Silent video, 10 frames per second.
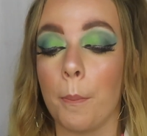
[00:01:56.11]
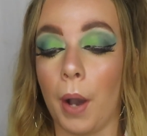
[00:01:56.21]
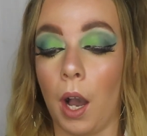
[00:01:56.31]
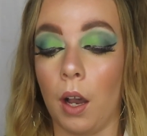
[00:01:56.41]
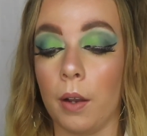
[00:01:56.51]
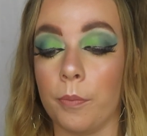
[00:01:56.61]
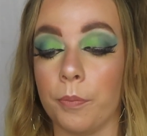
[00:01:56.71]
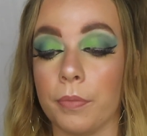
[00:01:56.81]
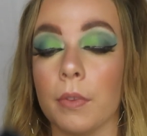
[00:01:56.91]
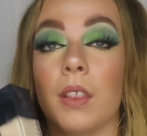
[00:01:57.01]
but
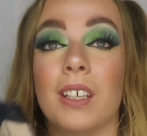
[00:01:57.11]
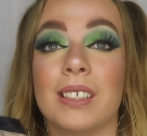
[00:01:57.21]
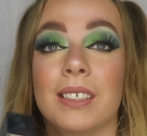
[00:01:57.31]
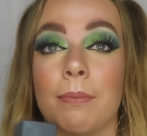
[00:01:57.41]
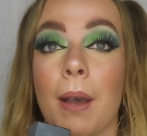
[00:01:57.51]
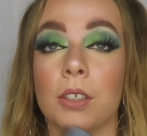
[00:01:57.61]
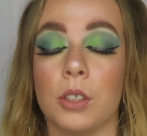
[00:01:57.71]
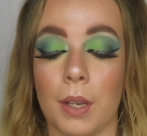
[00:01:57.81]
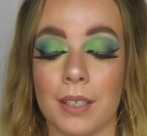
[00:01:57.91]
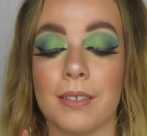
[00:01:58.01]
the smell,
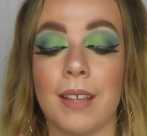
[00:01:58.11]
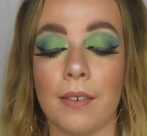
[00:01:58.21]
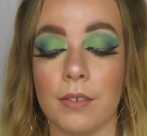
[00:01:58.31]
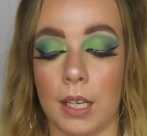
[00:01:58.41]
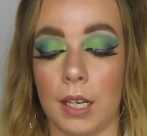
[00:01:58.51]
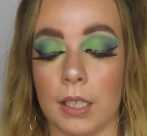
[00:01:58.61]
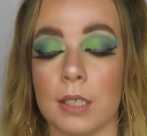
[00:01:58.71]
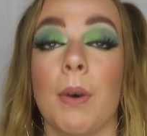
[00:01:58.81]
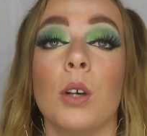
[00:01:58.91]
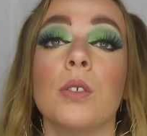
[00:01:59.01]
so it's scented, it
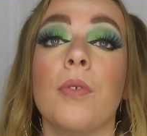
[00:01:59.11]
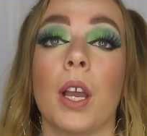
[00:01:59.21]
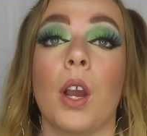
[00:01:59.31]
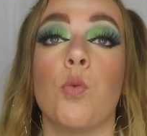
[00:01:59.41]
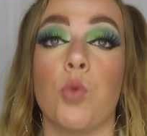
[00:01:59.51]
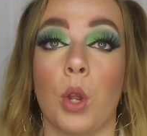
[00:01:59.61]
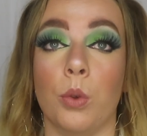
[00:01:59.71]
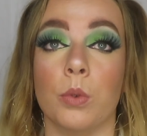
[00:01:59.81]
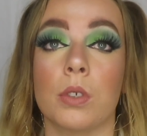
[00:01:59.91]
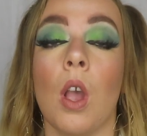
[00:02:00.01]
smells of like a
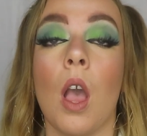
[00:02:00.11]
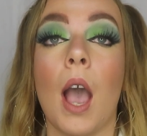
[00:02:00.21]
rose.